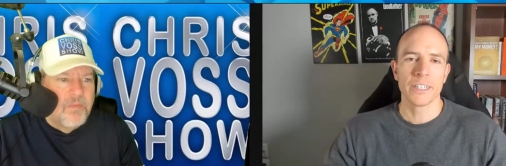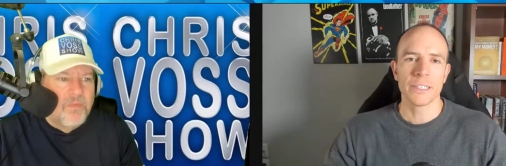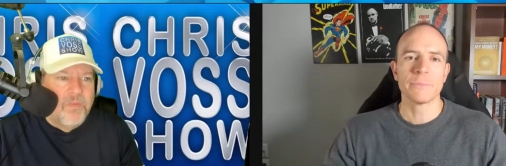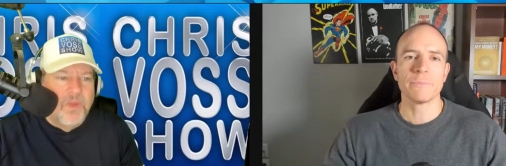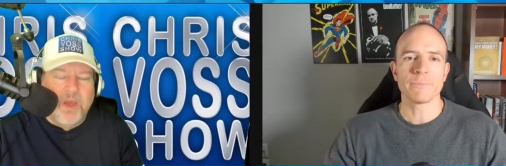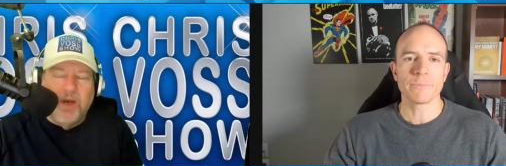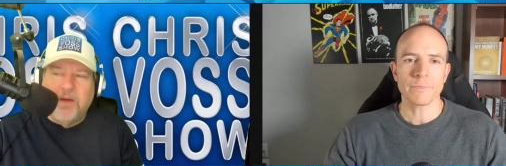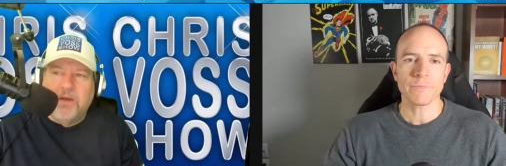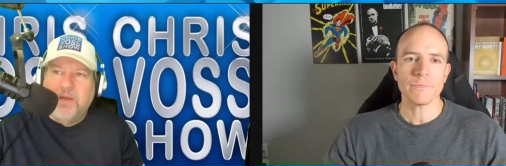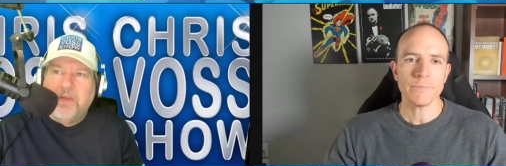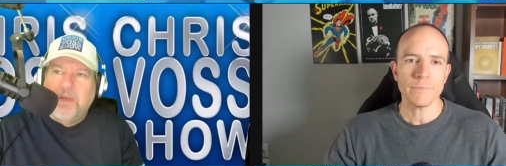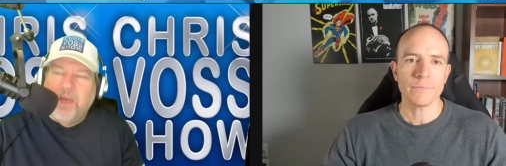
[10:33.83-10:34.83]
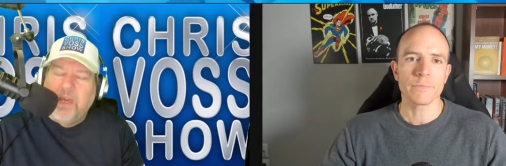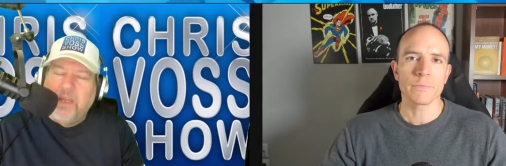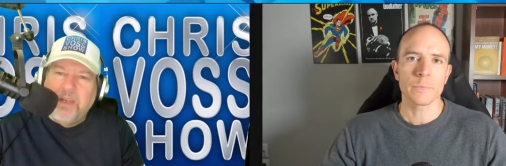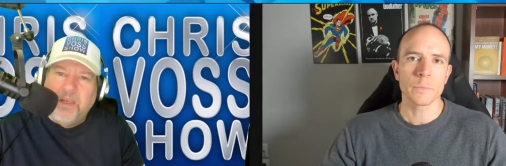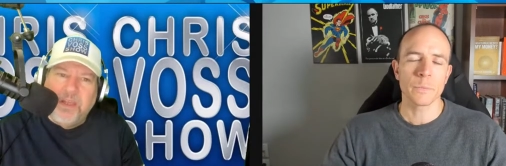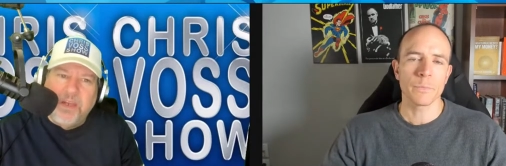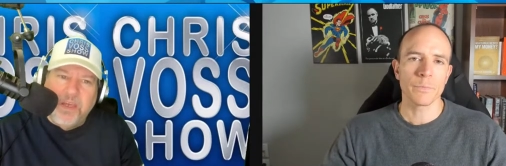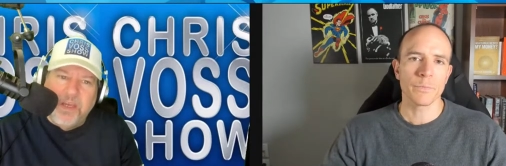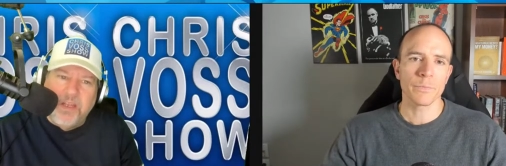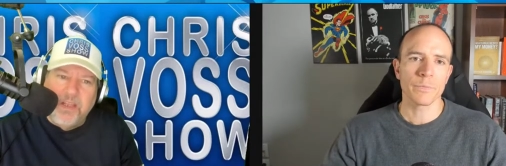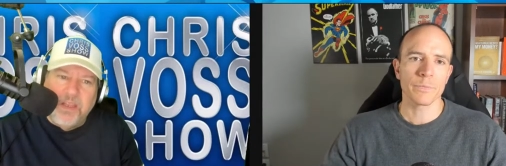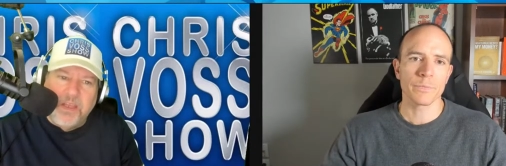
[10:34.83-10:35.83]
Speaker 1: yeah and and
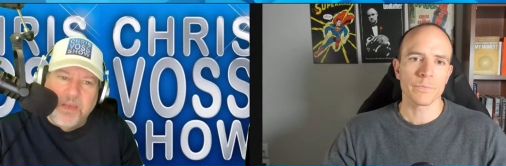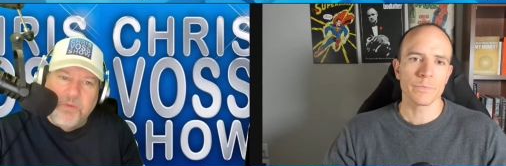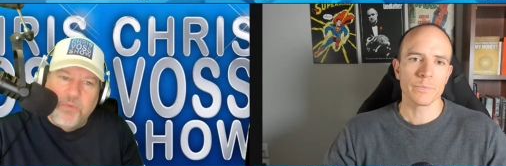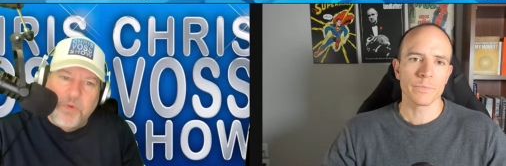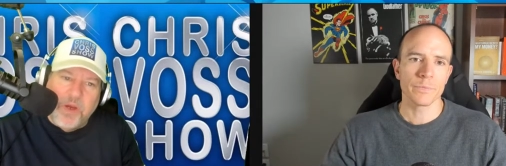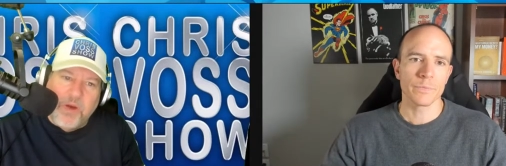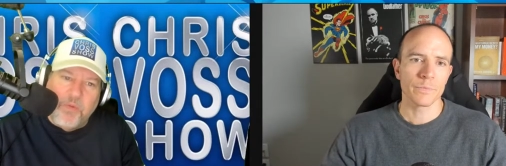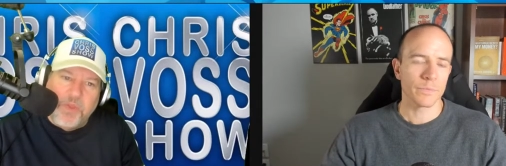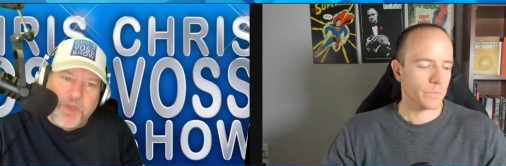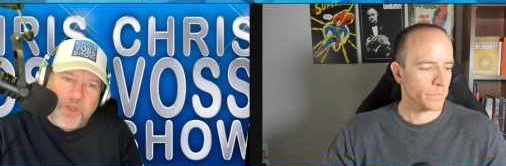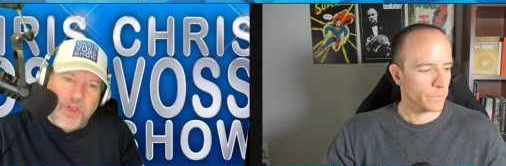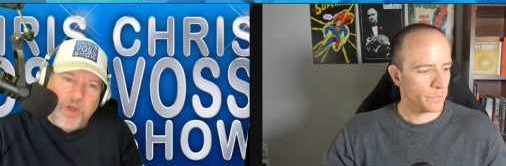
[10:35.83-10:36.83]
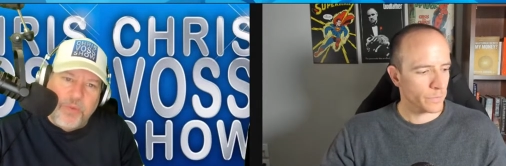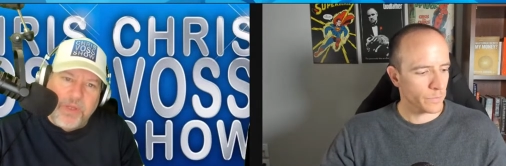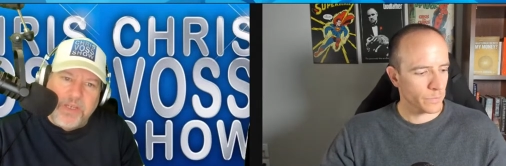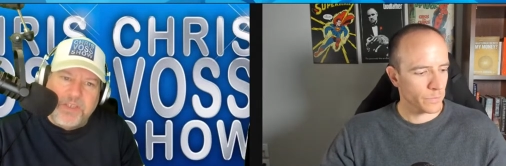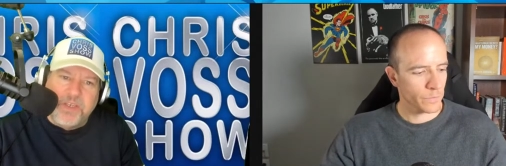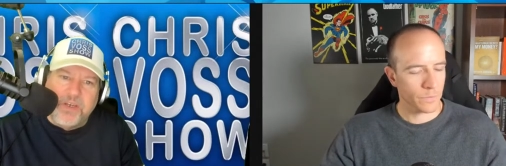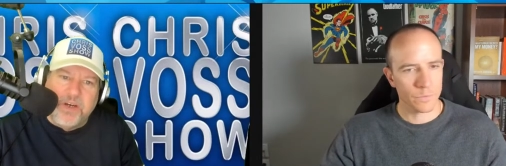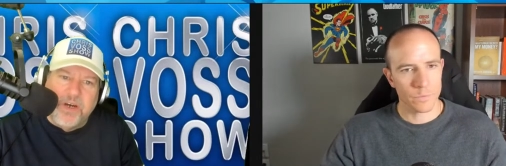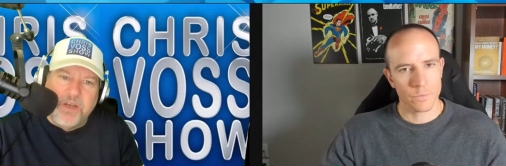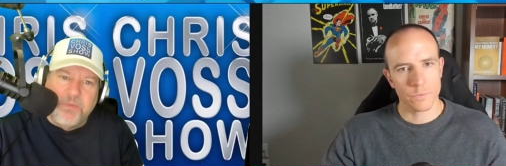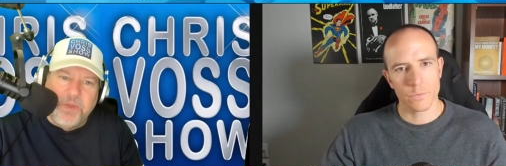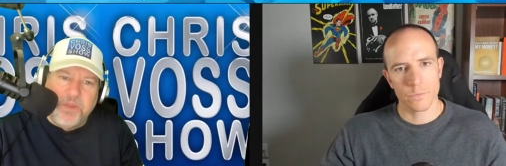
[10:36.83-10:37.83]
and uh, with the globalized
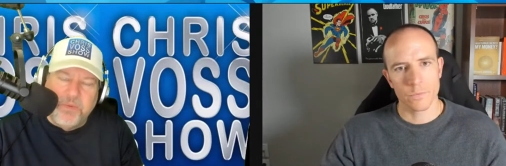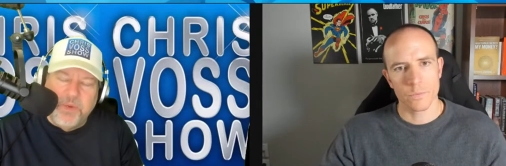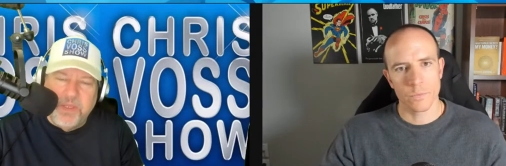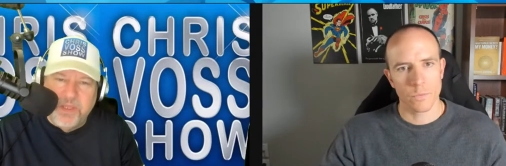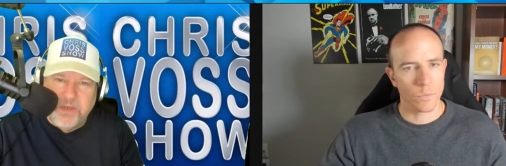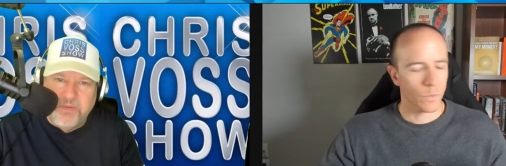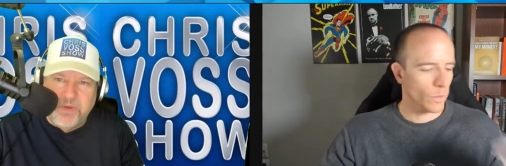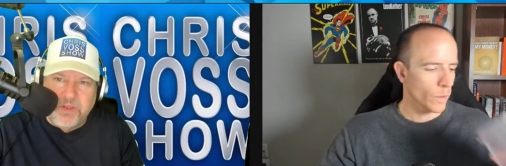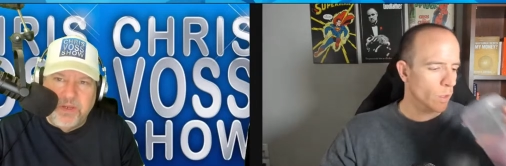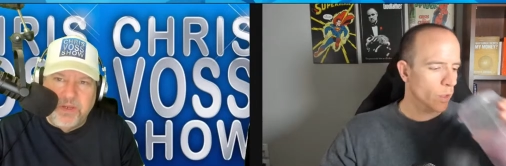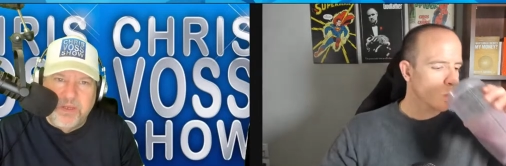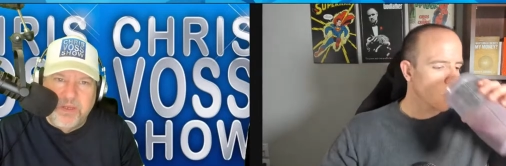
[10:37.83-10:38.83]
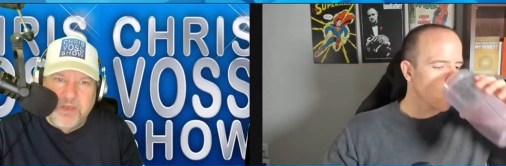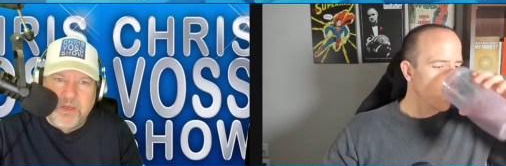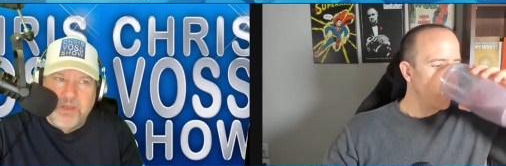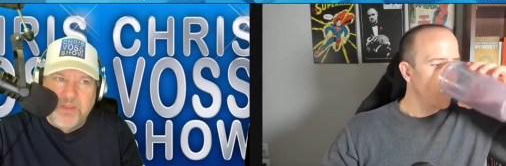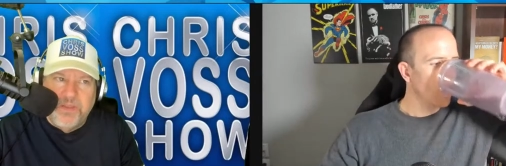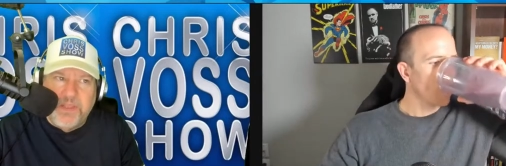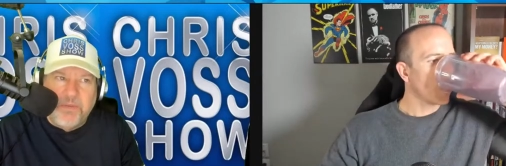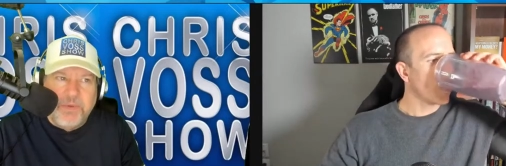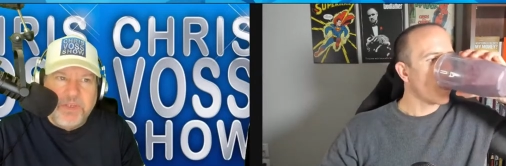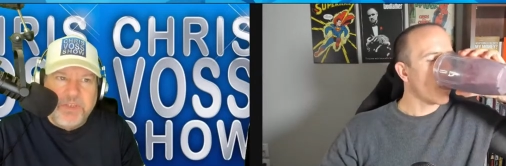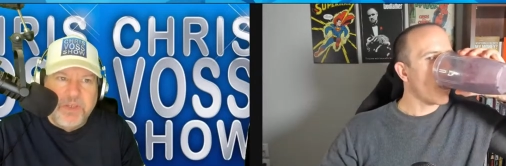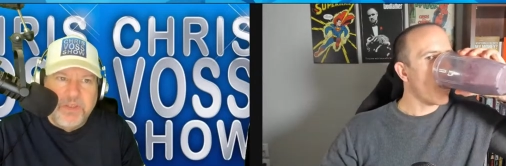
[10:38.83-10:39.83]
economy that we live in that
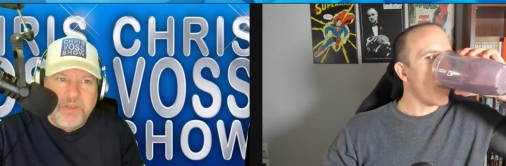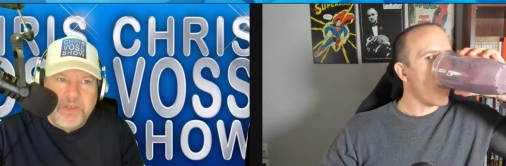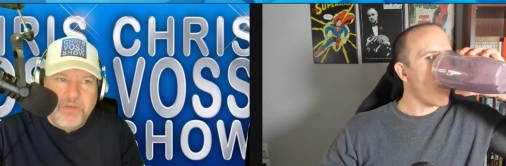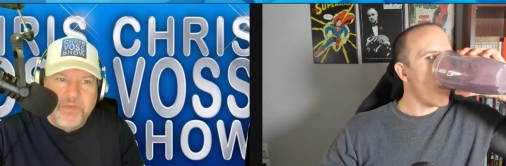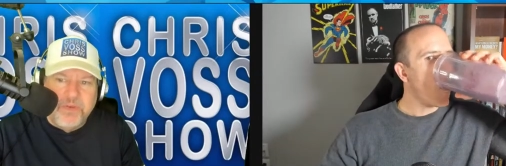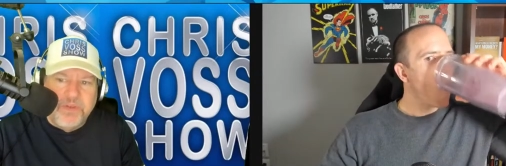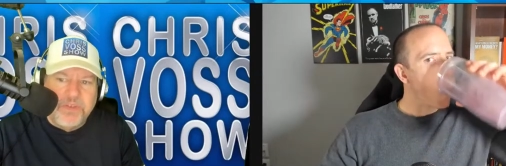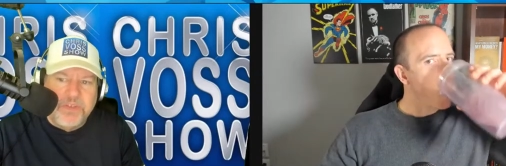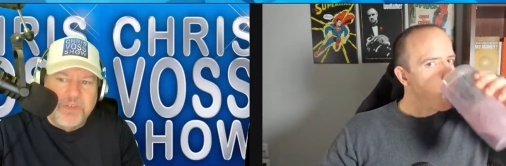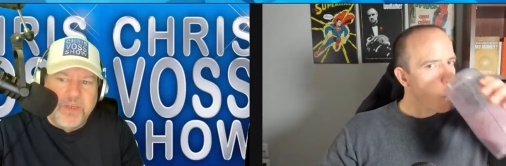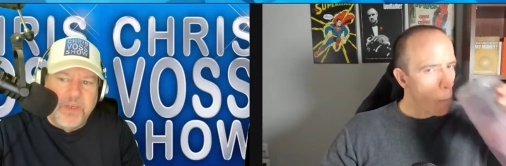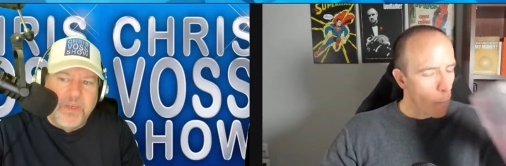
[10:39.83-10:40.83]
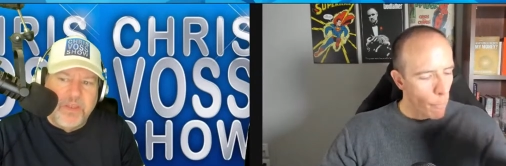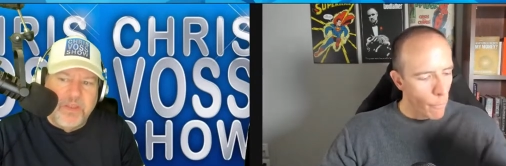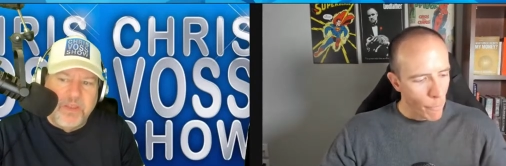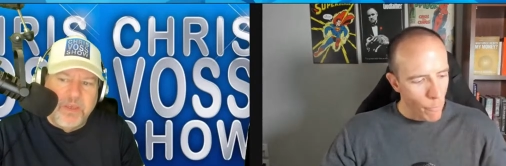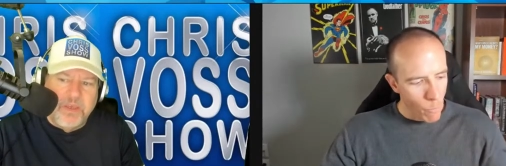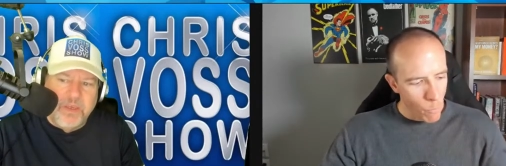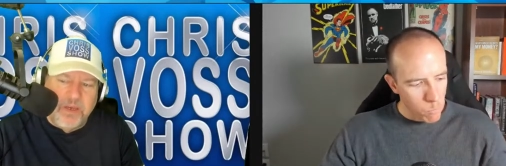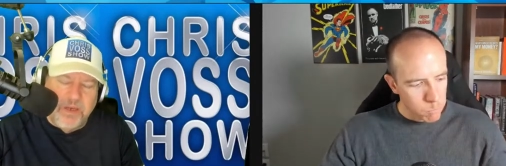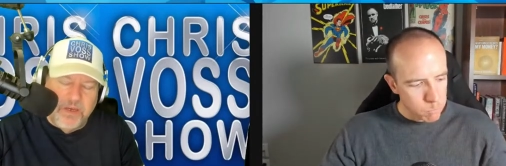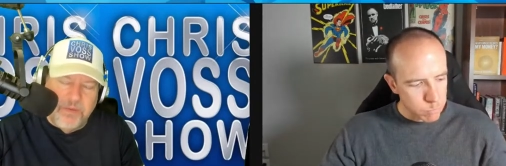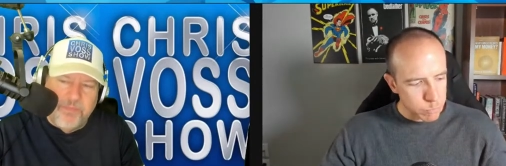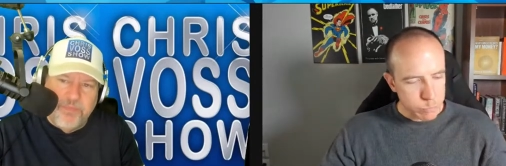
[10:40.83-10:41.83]
makes all the difference in the
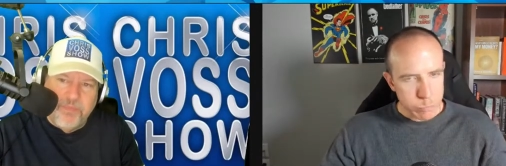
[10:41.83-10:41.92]
uh,